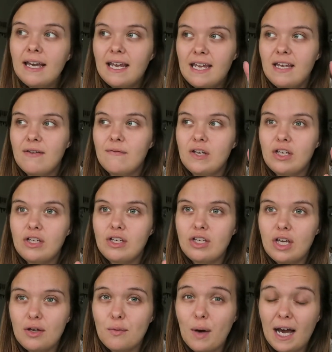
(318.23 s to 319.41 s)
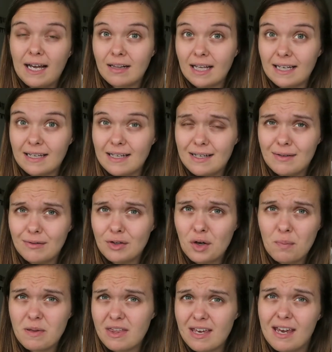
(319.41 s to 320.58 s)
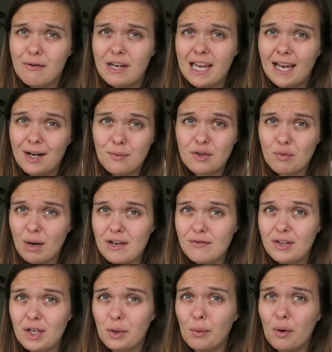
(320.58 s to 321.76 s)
if you had like a nub theory and it was right for you,